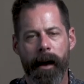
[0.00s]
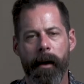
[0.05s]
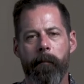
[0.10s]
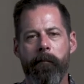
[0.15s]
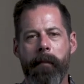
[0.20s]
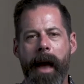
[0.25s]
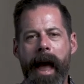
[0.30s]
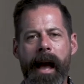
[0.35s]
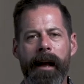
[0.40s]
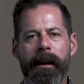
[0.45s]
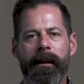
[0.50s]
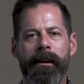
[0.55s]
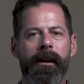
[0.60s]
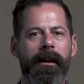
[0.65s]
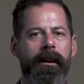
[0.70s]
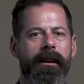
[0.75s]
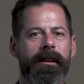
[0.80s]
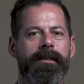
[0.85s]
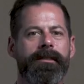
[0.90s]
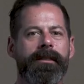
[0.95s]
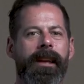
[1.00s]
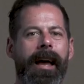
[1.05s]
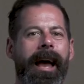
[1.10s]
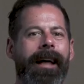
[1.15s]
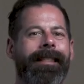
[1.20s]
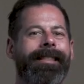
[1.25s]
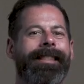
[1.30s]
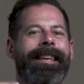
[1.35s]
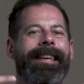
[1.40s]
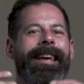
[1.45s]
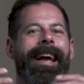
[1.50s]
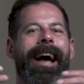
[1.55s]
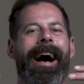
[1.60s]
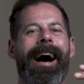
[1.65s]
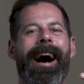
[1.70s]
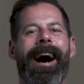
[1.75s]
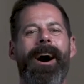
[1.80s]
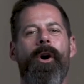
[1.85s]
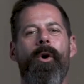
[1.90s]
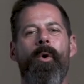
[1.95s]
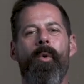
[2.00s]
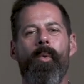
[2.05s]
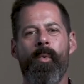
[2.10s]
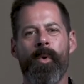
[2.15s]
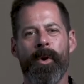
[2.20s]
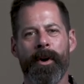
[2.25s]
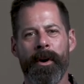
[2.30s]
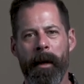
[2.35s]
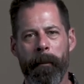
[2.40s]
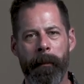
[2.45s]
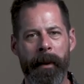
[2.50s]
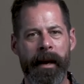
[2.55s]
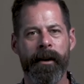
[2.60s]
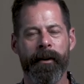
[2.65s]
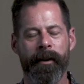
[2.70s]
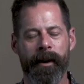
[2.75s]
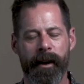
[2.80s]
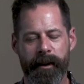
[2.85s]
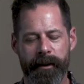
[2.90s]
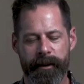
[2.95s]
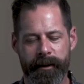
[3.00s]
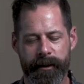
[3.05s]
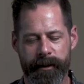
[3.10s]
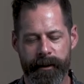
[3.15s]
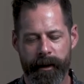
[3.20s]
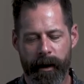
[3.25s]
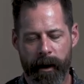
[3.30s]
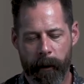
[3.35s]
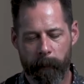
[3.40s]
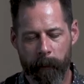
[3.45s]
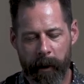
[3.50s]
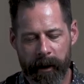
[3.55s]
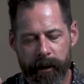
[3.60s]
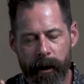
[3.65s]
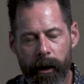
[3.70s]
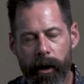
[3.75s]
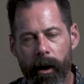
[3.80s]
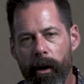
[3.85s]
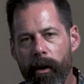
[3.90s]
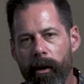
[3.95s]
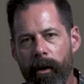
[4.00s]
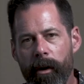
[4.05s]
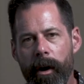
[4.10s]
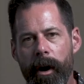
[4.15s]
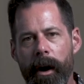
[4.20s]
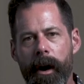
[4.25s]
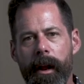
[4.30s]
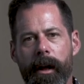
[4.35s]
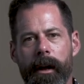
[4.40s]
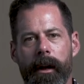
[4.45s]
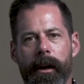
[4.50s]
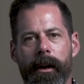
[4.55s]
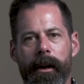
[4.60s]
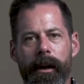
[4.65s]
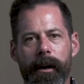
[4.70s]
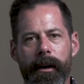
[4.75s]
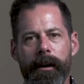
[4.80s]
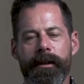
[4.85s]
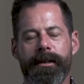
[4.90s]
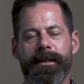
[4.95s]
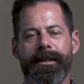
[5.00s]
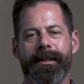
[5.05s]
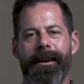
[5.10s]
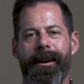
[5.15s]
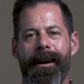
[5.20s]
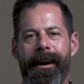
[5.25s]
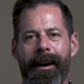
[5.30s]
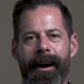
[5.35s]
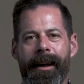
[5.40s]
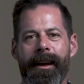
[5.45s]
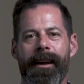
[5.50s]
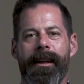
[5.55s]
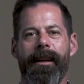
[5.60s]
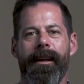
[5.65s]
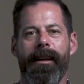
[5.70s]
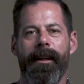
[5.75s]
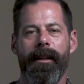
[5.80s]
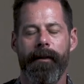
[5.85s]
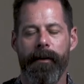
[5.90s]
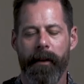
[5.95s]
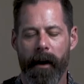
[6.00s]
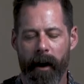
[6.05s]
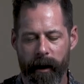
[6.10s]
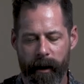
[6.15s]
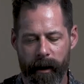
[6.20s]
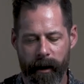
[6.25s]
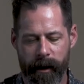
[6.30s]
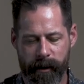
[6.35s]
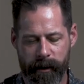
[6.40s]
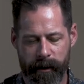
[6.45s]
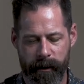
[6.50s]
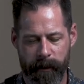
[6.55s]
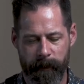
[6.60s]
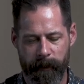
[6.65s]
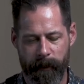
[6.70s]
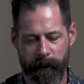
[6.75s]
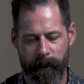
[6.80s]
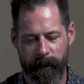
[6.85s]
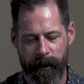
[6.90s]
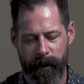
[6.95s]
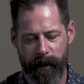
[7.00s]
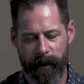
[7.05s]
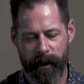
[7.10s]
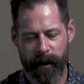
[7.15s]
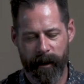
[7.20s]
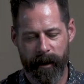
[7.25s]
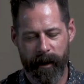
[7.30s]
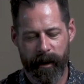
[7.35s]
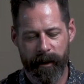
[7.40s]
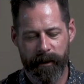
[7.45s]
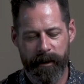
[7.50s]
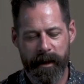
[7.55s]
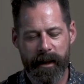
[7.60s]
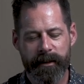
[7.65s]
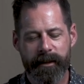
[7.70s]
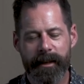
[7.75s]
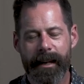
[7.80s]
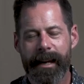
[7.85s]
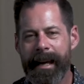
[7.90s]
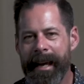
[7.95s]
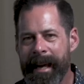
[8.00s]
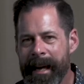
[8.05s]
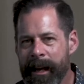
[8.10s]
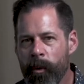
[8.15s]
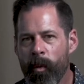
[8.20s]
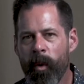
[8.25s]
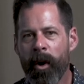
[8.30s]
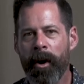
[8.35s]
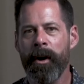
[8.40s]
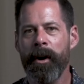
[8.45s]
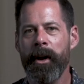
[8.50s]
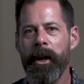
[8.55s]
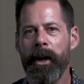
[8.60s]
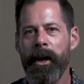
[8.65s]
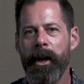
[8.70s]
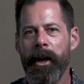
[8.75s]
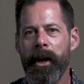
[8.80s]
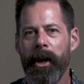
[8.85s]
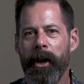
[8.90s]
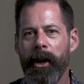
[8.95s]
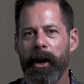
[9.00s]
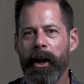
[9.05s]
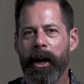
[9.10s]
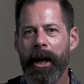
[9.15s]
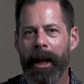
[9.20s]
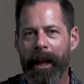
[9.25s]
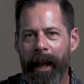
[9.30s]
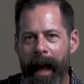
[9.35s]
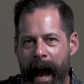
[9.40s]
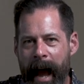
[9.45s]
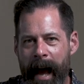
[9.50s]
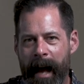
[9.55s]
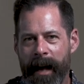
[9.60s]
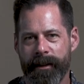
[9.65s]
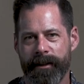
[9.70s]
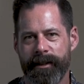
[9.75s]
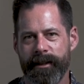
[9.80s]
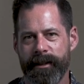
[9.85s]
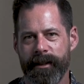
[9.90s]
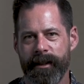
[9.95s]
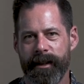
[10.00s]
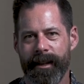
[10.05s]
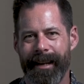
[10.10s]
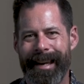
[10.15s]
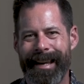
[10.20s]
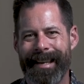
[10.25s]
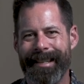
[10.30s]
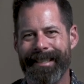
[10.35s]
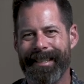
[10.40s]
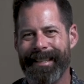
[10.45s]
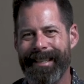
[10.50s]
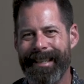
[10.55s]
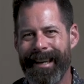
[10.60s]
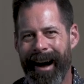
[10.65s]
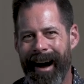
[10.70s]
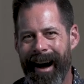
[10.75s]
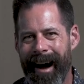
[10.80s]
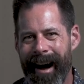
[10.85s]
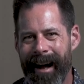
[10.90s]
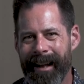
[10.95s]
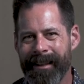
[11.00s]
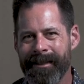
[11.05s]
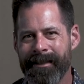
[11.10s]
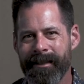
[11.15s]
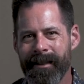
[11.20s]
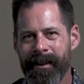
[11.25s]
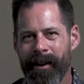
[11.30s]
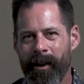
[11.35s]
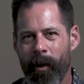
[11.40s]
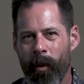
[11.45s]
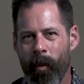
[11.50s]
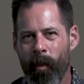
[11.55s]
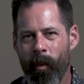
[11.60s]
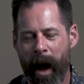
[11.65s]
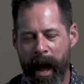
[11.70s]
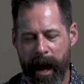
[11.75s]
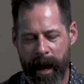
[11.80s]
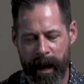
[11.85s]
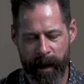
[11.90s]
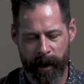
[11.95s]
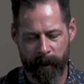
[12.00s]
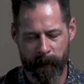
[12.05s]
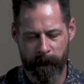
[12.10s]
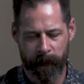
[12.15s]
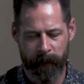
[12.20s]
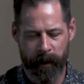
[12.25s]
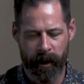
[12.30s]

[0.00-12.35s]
Man looks at the outward appearance, but the Lord looks on the heart. This inward glance is God's way.